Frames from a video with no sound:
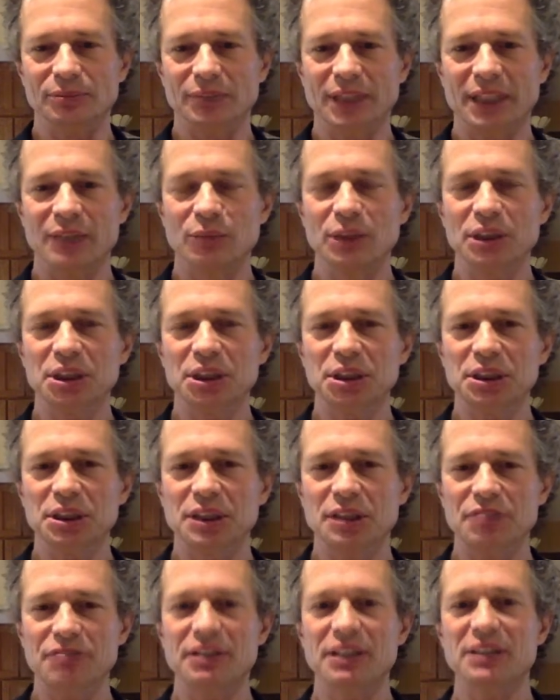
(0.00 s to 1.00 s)
and which
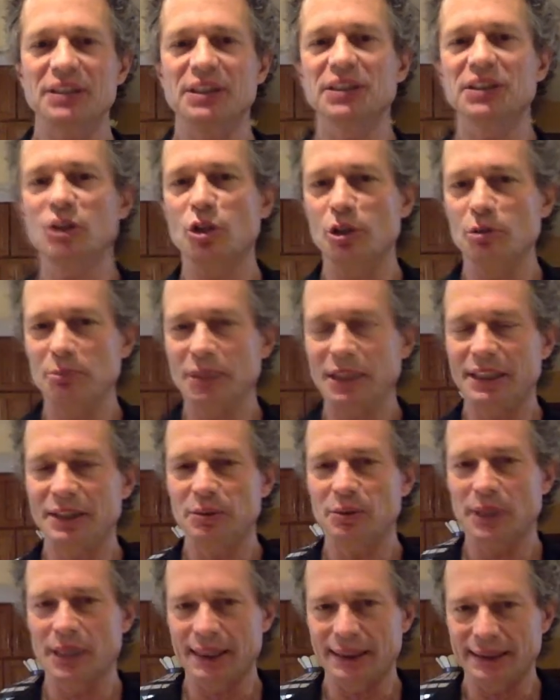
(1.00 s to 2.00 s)
affects us all in many
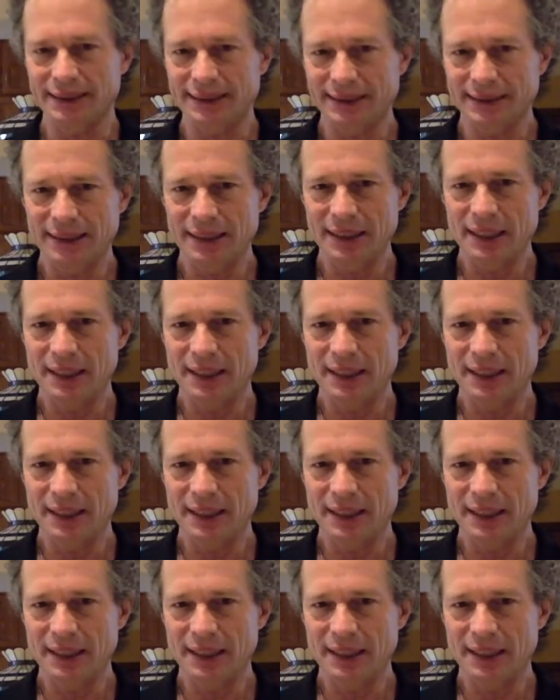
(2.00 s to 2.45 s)
ways.